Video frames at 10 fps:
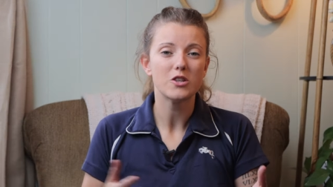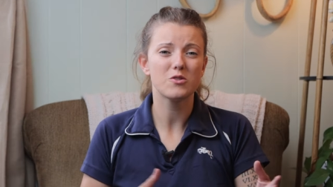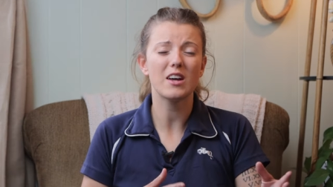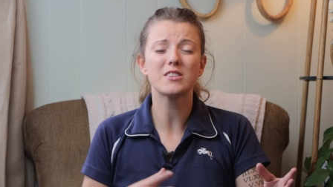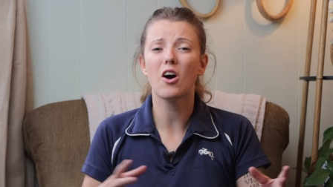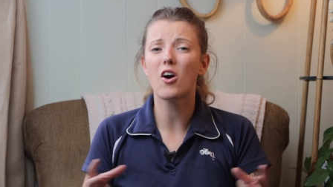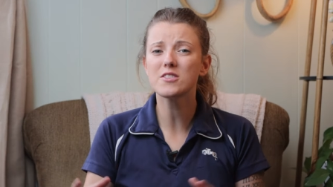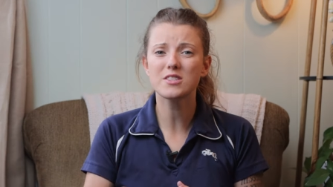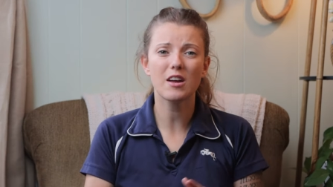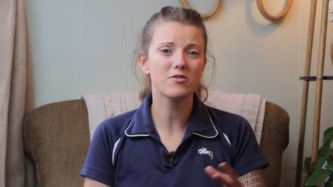So that's all
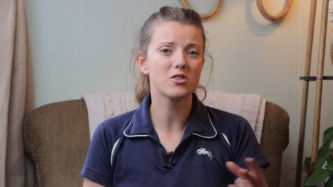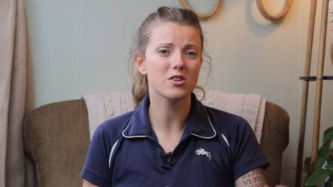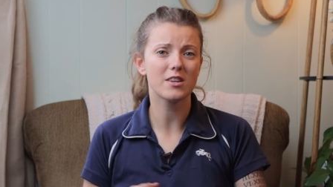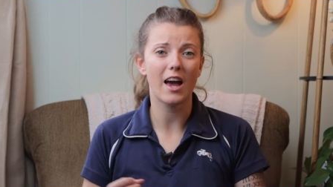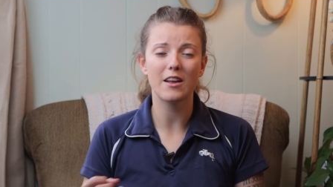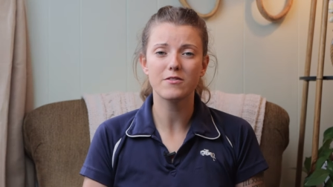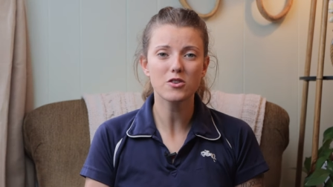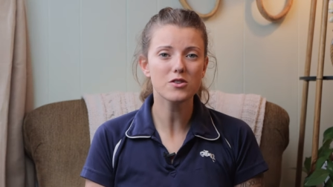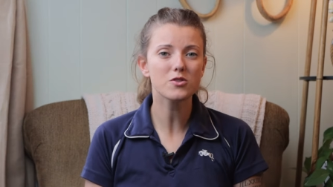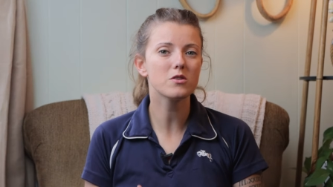stuff to look at. If
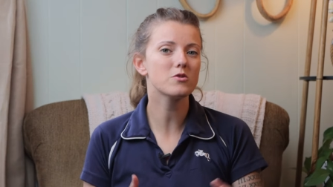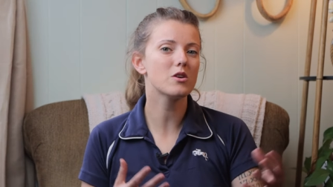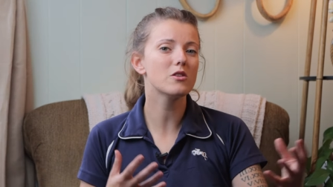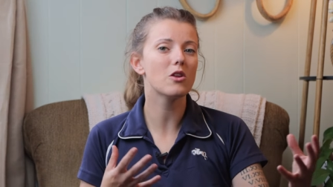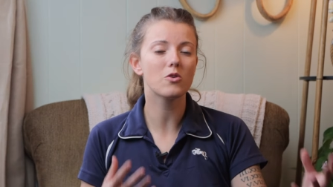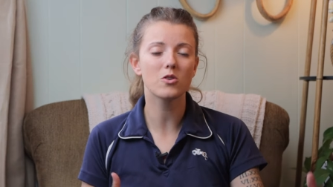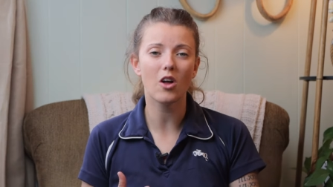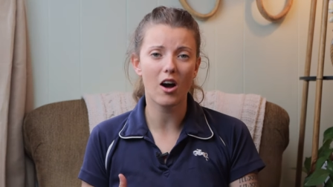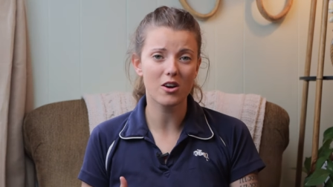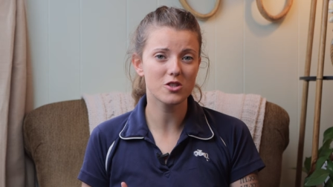you're just going to a local
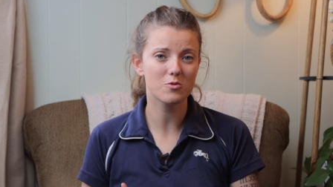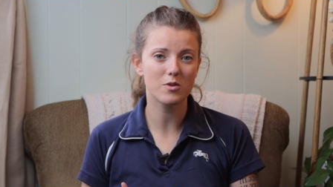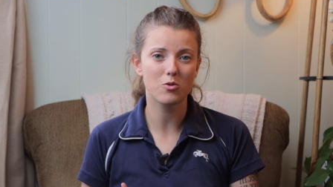auction with